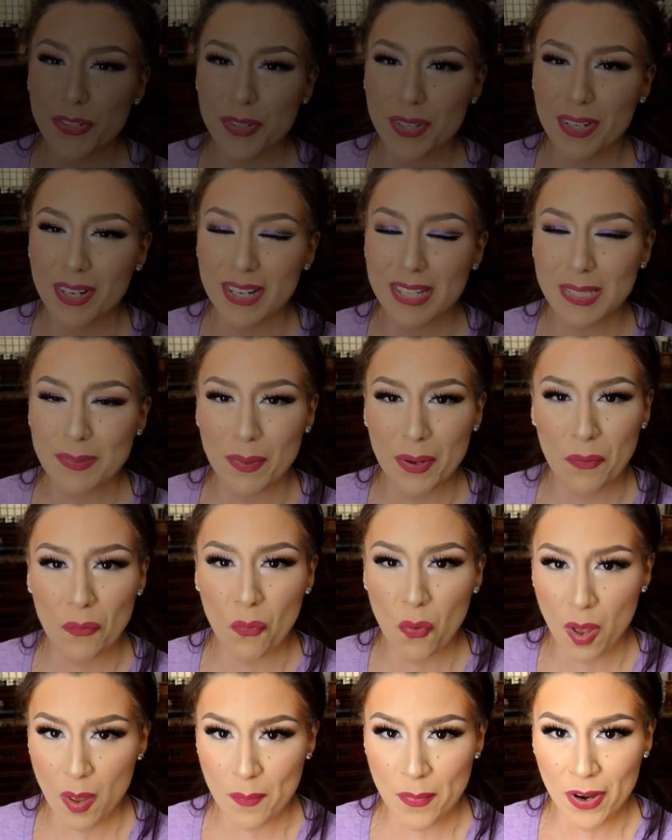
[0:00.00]
you guys my
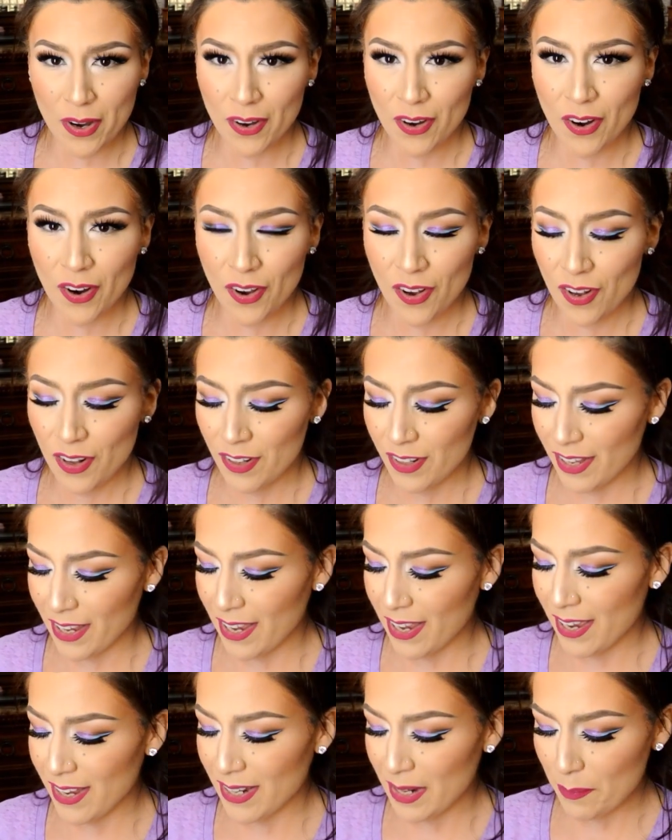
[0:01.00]
Walmart haul,
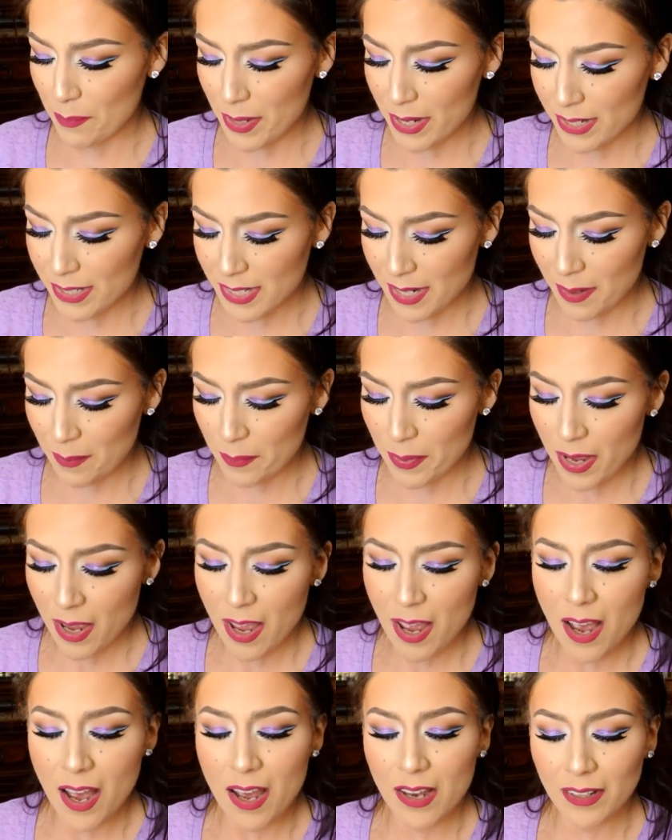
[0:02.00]
and I picked up
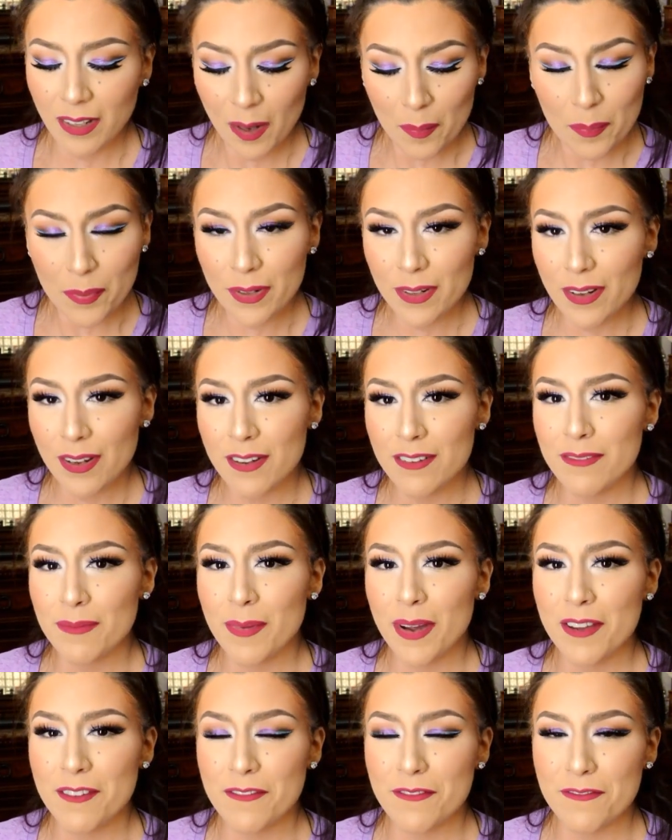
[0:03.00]
a couple of
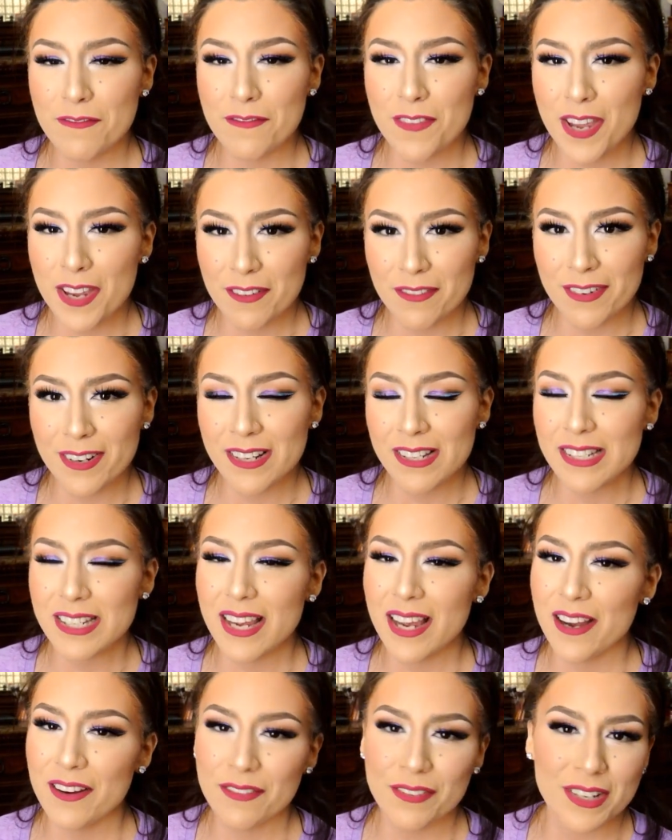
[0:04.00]
my favorite
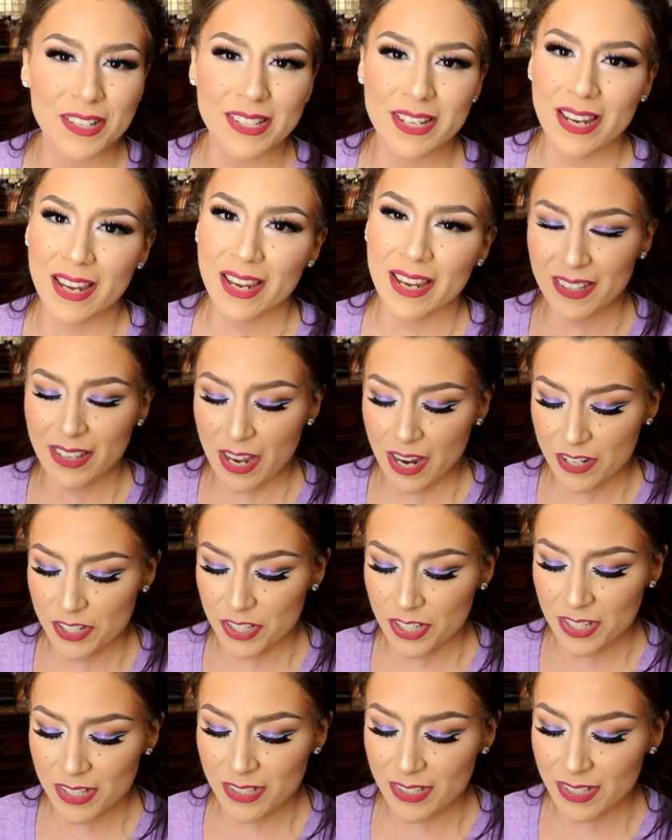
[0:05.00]
everyday
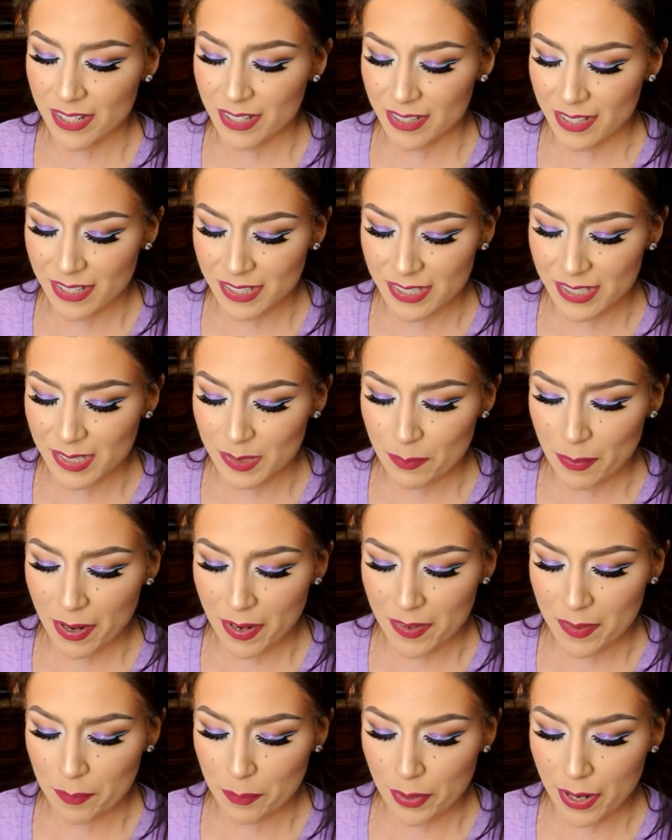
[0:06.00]
lashes, and this is by
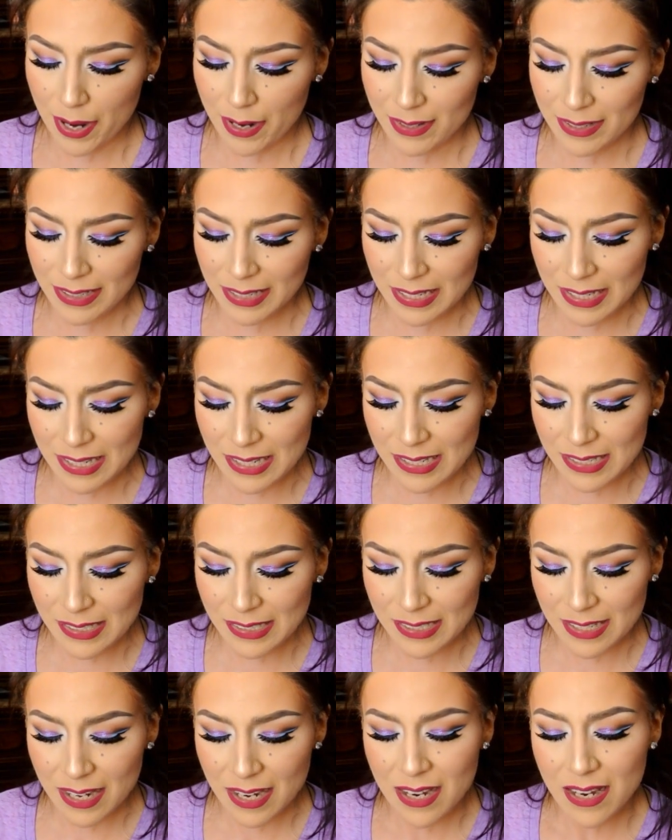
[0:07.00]
the brand
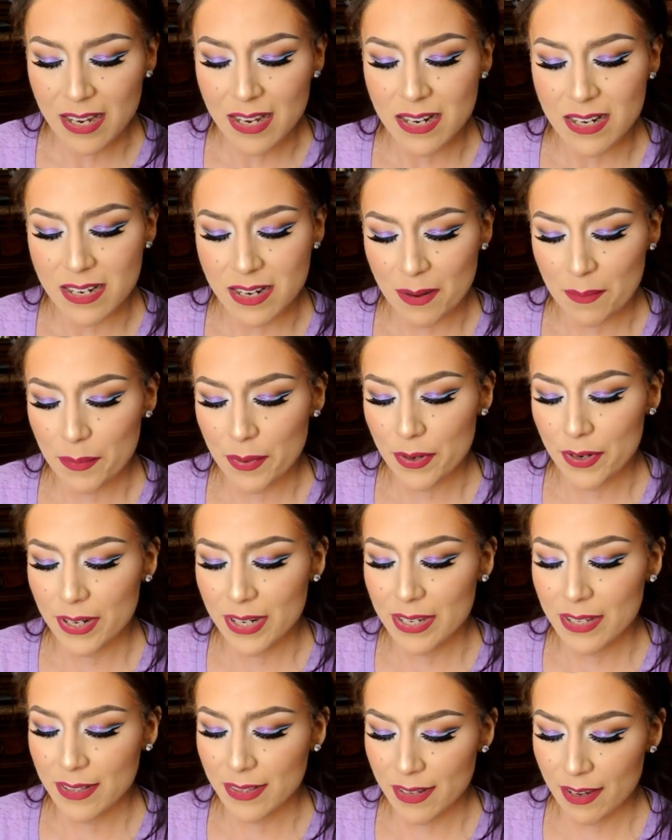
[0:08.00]
Kiss, number
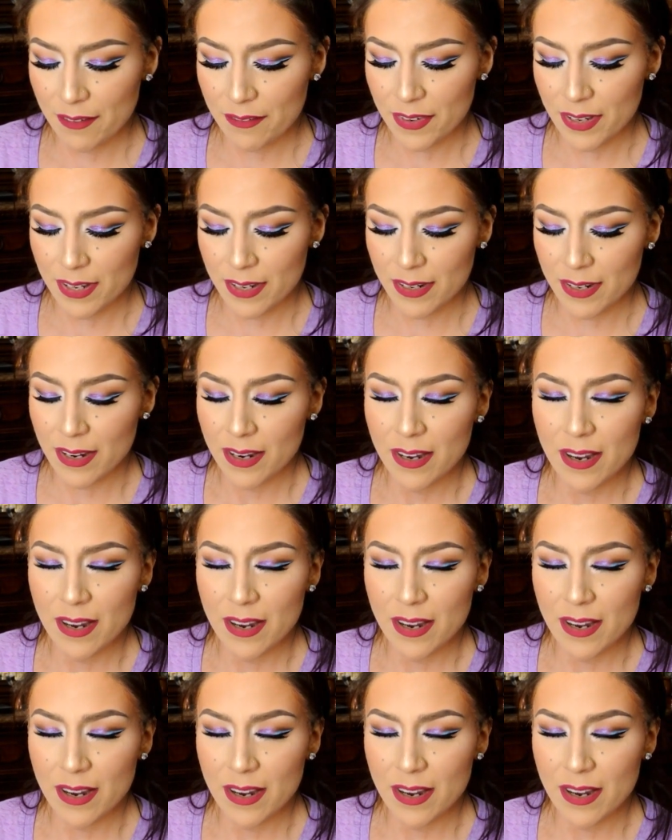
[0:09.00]
11.